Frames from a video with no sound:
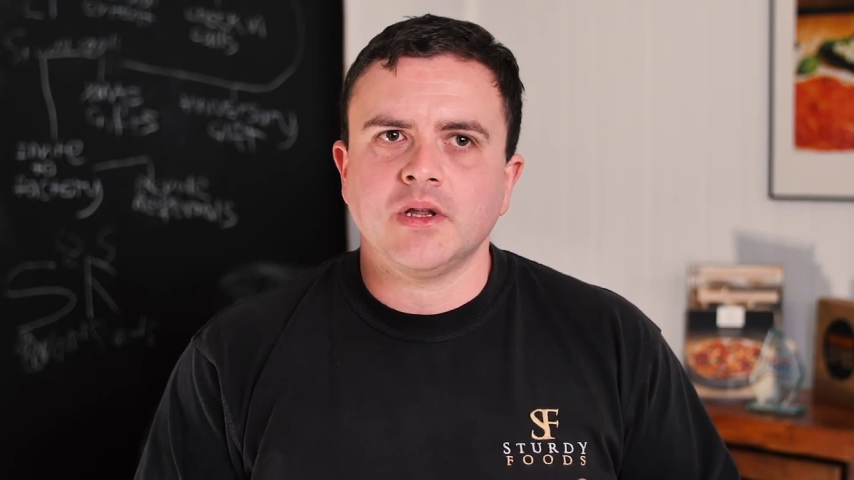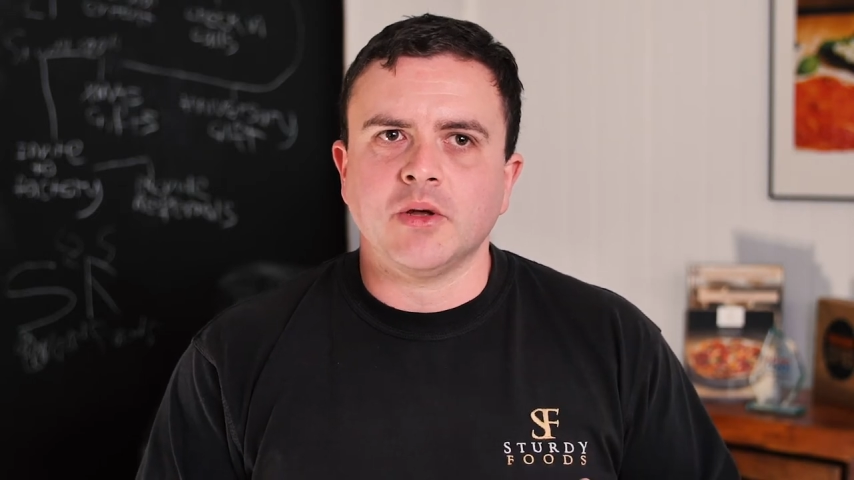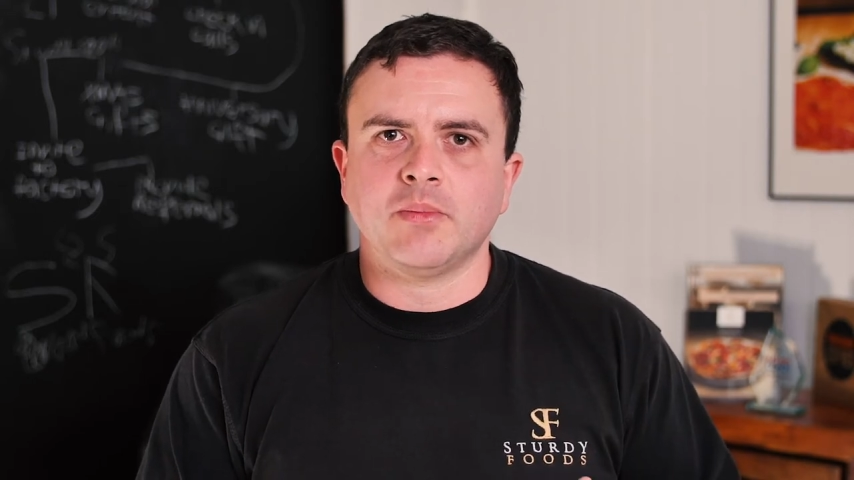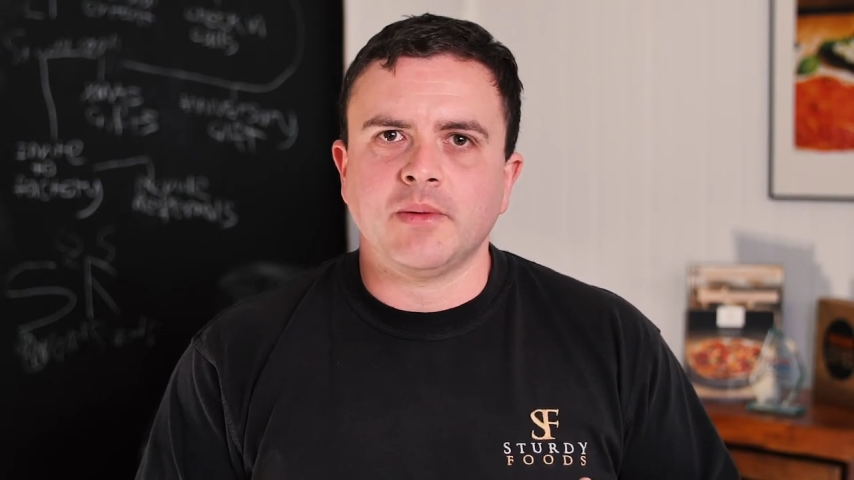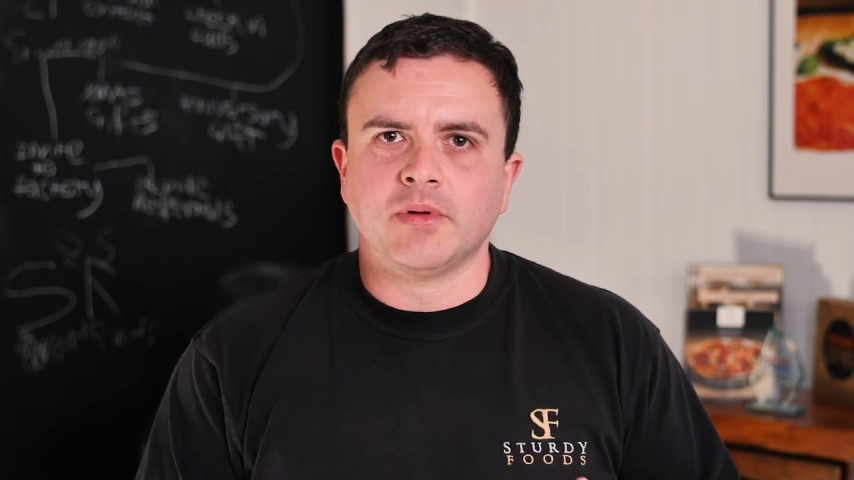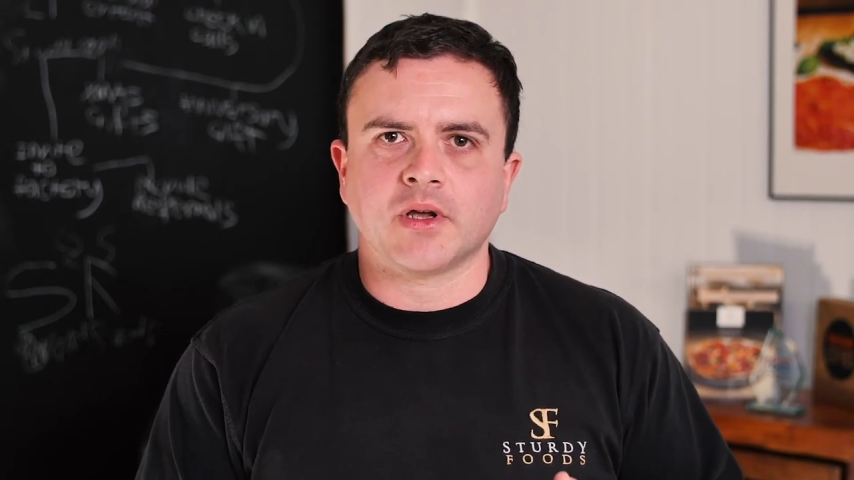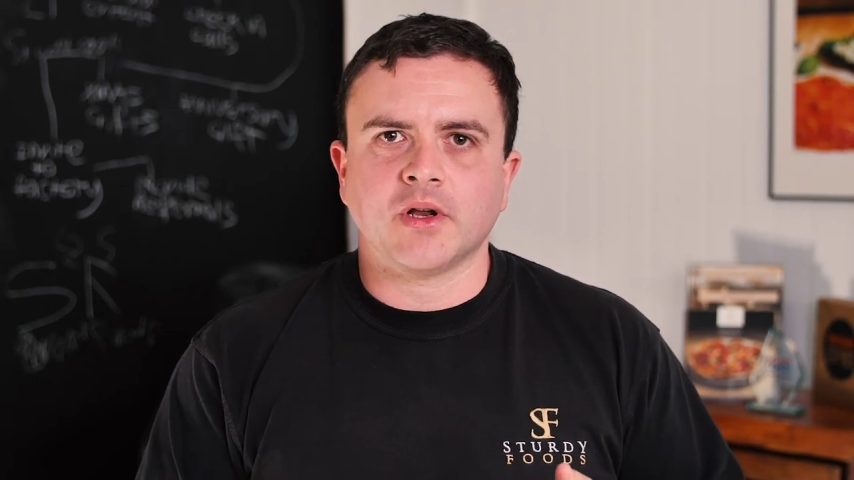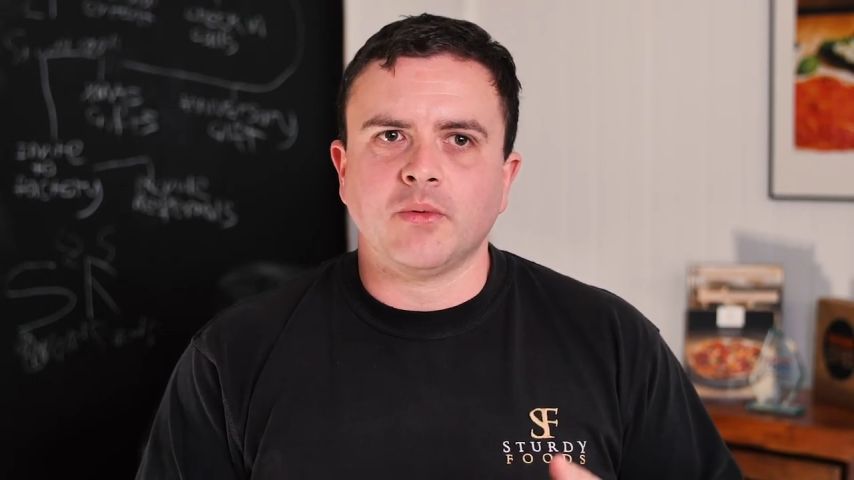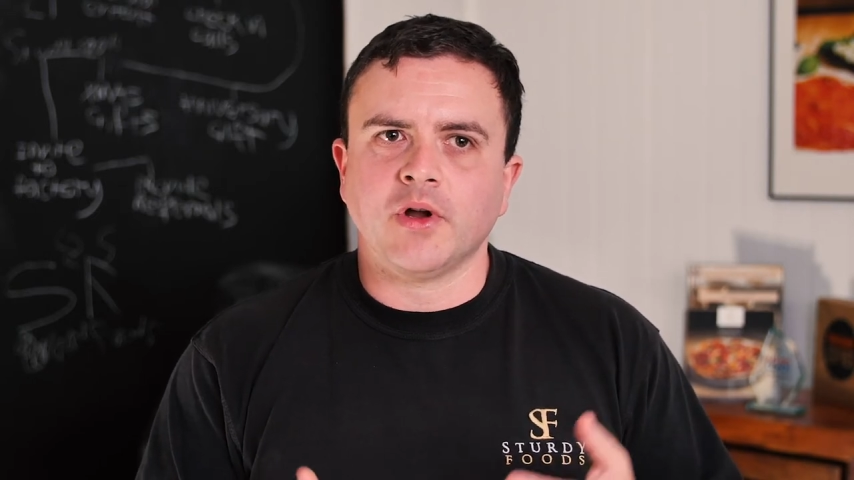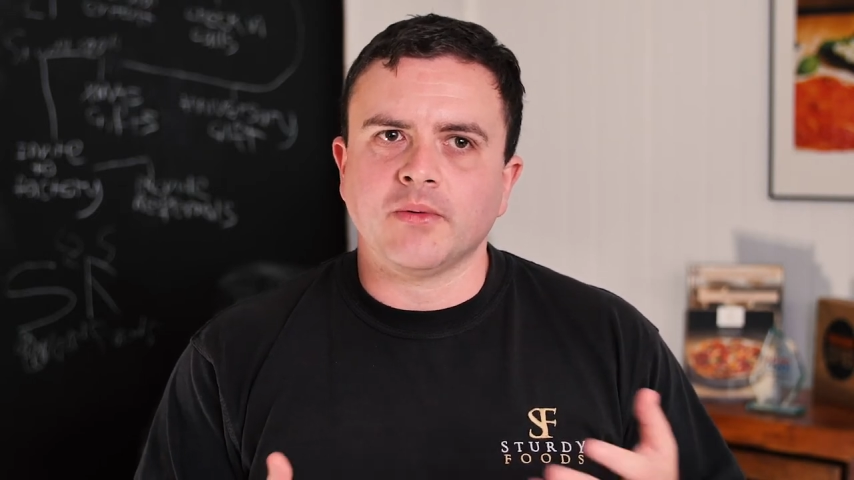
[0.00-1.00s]
that people are going
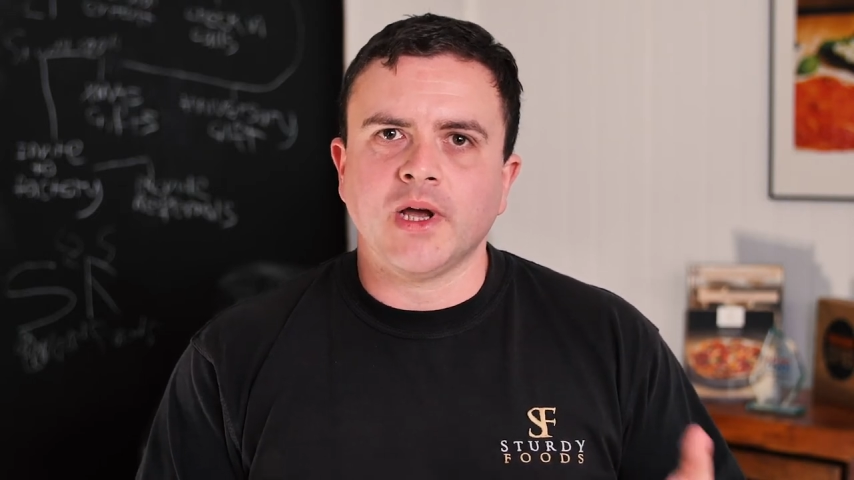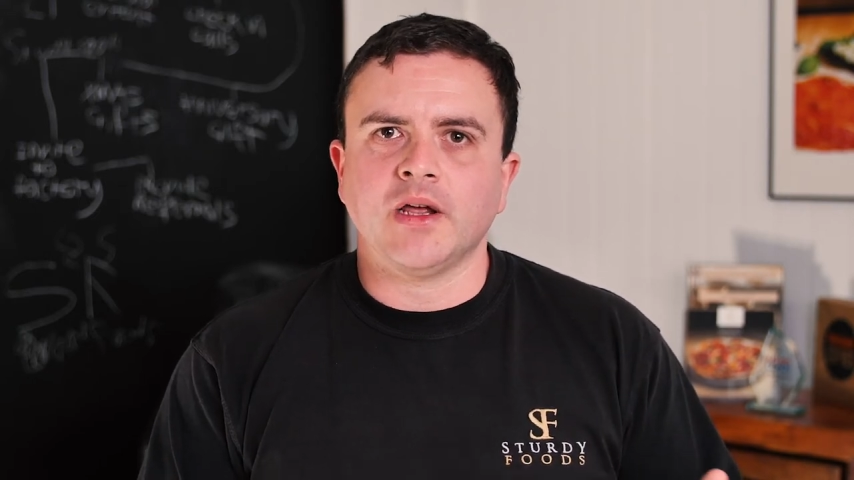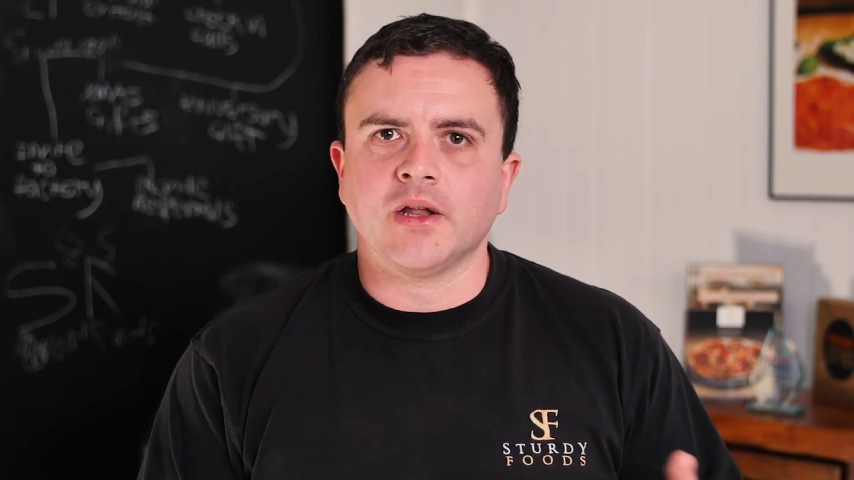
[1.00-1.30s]
to want to eat,